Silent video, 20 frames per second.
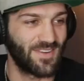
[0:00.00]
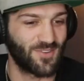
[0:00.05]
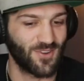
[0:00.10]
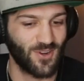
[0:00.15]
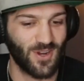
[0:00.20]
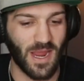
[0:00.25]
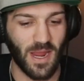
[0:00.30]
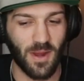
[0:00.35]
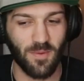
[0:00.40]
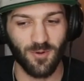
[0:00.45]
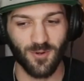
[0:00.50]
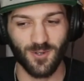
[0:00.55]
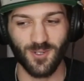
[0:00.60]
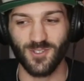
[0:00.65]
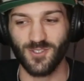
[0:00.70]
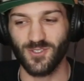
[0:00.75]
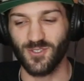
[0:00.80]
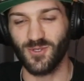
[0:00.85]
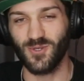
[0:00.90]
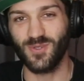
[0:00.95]
If you're able
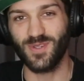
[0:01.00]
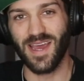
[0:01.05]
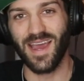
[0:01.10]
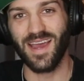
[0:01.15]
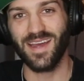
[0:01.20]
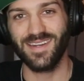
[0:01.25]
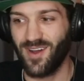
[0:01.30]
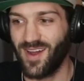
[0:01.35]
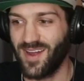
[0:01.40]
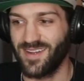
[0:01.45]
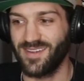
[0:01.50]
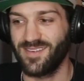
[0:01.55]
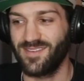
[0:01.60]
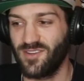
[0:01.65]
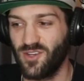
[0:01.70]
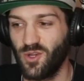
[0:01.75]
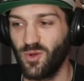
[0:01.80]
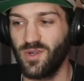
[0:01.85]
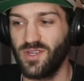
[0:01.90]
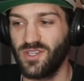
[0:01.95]
to do that,
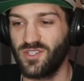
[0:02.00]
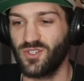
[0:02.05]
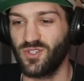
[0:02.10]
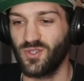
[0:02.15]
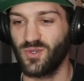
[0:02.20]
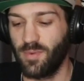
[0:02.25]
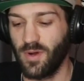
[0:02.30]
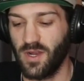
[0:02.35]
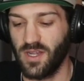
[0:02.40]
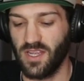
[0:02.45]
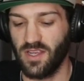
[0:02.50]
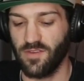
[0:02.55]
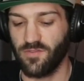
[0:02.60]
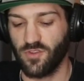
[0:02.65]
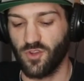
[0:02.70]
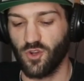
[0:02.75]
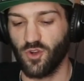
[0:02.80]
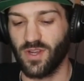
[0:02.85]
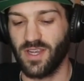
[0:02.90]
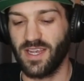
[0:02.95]
fine, no issue. But
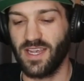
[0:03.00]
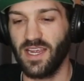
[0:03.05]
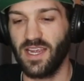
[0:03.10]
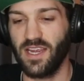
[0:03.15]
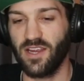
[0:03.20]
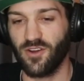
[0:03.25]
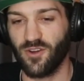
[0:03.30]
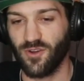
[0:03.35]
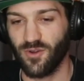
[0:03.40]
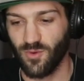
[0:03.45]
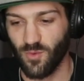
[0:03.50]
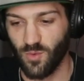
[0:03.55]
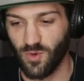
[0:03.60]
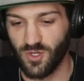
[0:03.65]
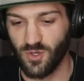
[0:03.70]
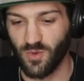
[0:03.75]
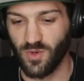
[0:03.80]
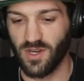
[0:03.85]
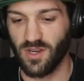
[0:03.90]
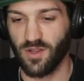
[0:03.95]
if you're here, we're
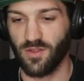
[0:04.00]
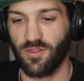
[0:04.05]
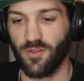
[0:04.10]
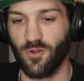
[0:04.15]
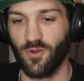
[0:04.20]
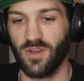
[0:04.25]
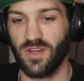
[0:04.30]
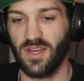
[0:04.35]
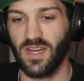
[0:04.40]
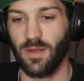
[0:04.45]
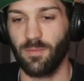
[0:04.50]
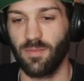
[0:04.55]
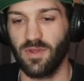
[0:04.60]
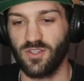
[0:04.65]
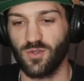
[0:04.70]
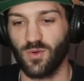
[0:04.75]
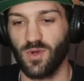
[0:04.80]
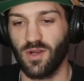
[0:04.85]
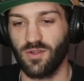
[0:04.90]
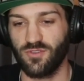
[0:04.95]
doing a 30 day
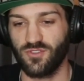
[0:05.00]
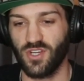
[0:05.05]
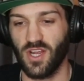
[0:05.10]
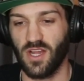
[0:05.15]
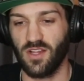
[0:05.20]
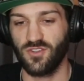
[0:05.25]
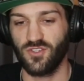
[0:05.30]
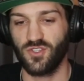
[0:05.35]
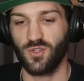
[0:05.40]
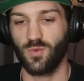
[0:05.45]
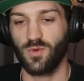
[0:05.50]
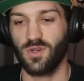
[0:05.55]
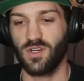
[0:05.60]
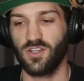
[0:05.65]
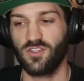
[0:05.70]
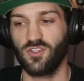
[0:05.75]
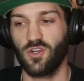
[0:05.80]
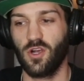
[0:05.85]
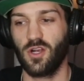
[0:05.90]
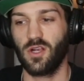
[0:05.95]
mental health challenge, so we're
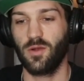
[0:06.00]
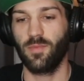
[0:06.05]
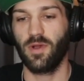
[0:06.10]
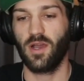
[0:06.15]
gonna talk